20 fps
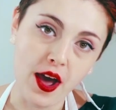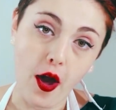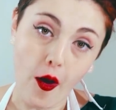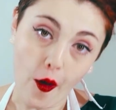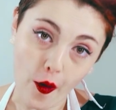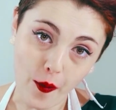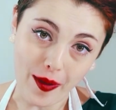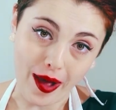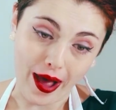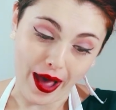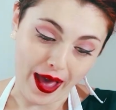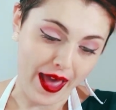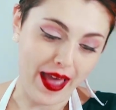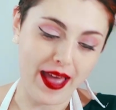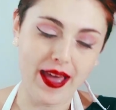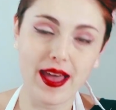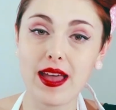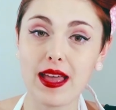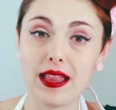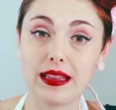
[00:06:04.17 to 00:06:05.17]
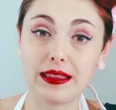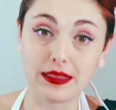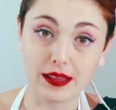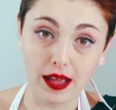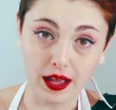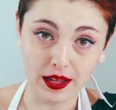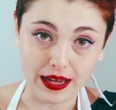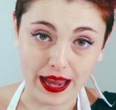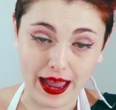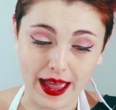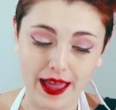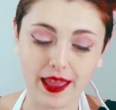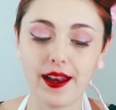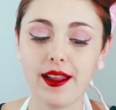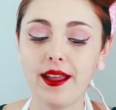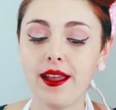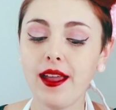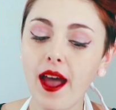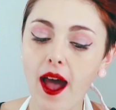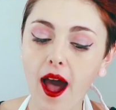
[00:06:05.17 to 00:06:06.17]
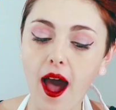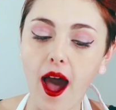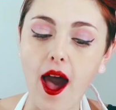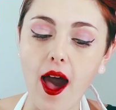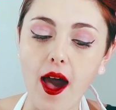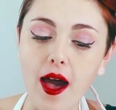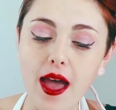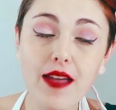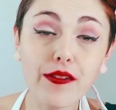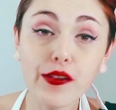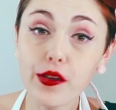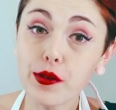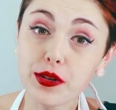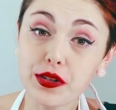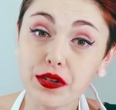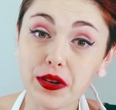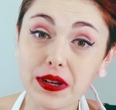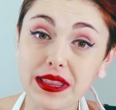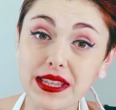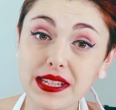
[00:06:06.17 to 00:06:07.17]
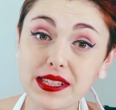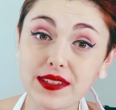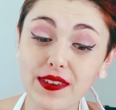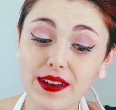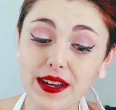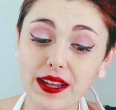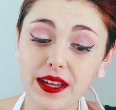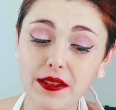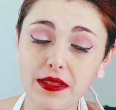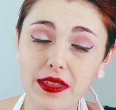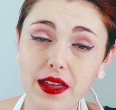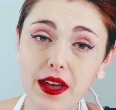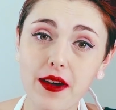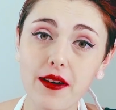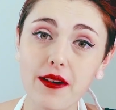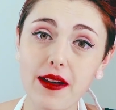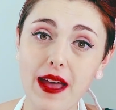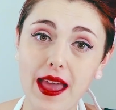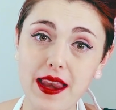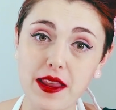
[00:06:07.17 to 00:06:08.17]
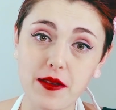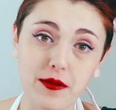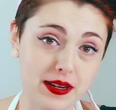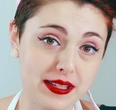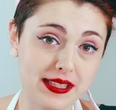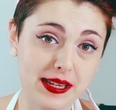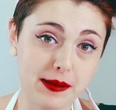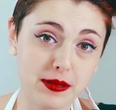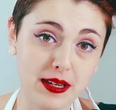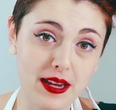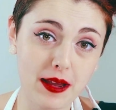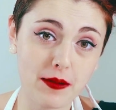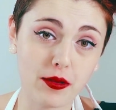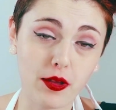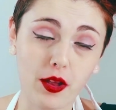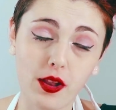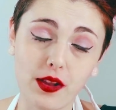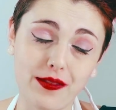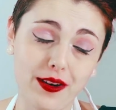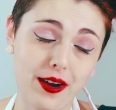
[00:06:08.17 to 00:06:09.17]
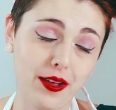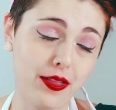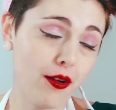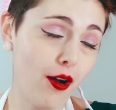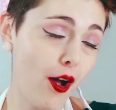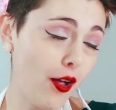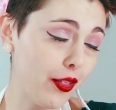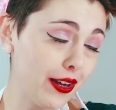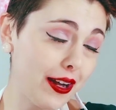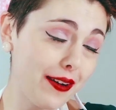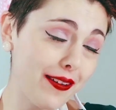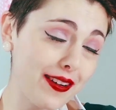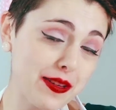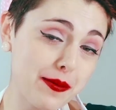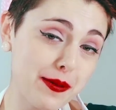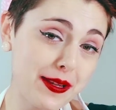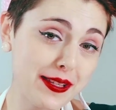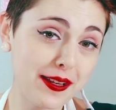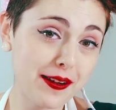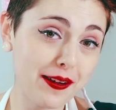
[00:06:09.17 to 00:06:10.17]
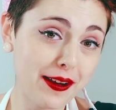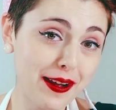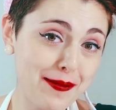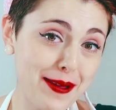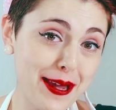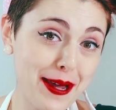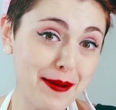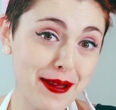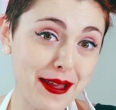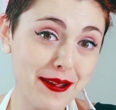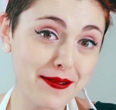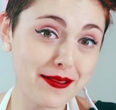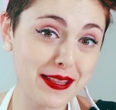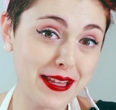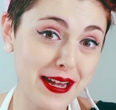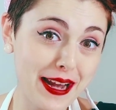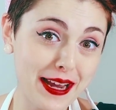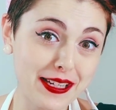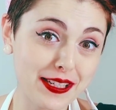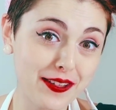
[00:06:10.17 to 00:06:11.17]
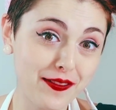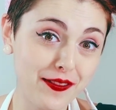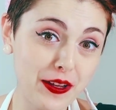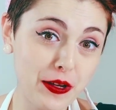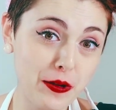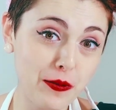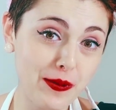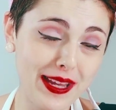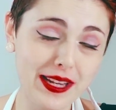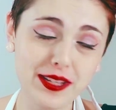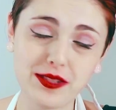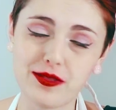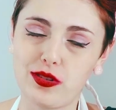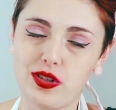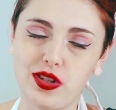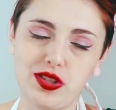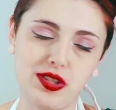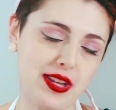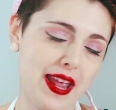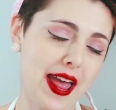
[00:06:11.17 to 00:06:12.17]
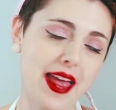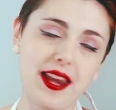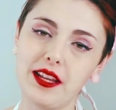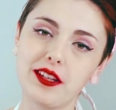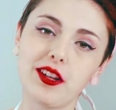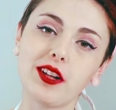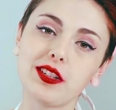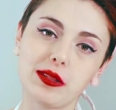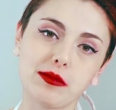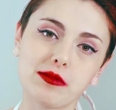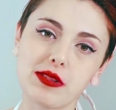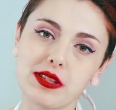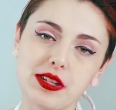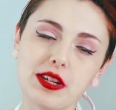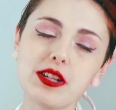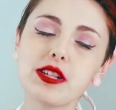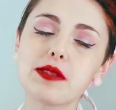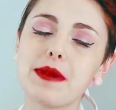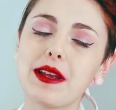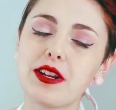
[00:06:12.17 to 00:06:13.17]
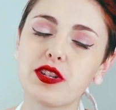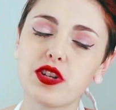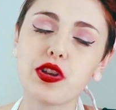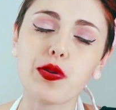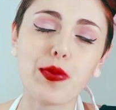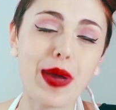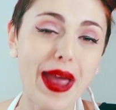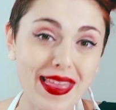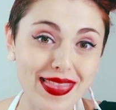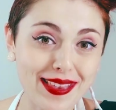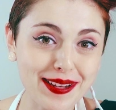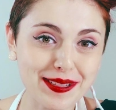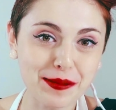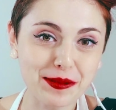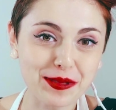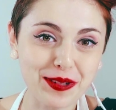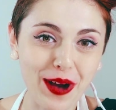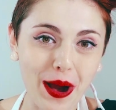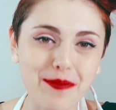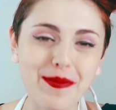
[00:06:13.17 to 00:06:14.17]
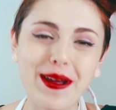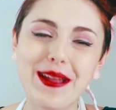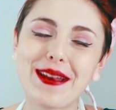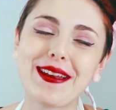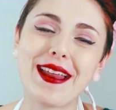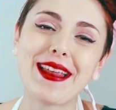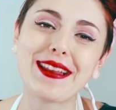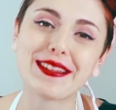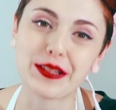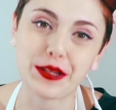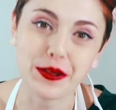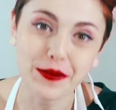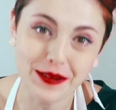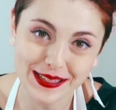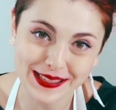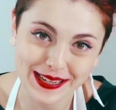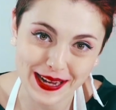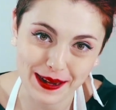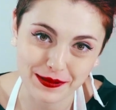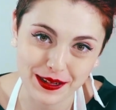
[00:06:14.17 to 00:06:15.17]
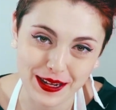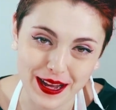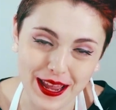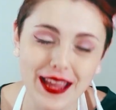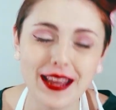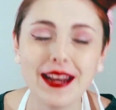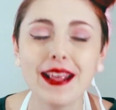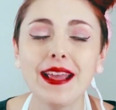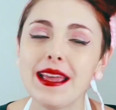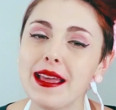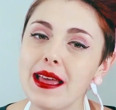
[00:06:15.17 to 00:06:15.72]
Oh my, not yet. If you enjoyed this video though, and you want to stay up to date with all of our other holiday recipes that are going to be coming out in the next few weeks, or just any Dolled Up desserts, make sure you hit the subscribe button so you can stay up to date.